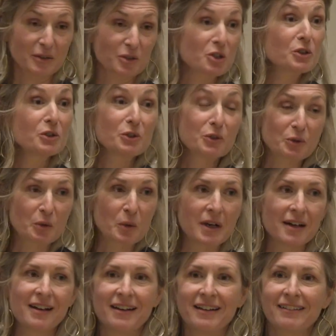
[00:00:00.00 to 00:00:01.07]
2,
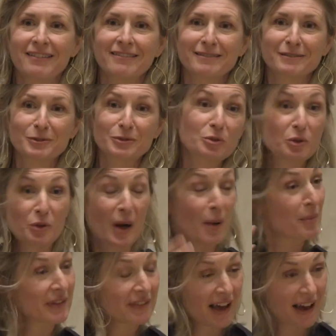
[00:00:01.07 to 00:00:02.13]
grew
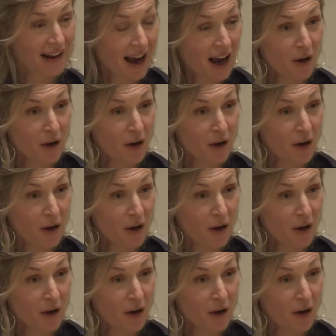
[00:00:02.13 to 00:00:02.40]
up in that